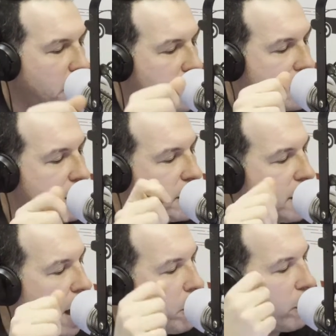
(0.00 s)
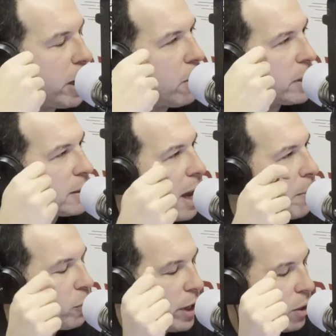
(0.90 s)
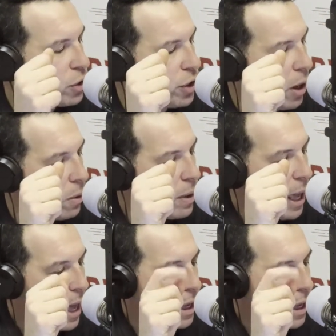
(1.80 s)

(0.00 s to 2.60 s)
This is Tom Marino and the Tom Marino Show.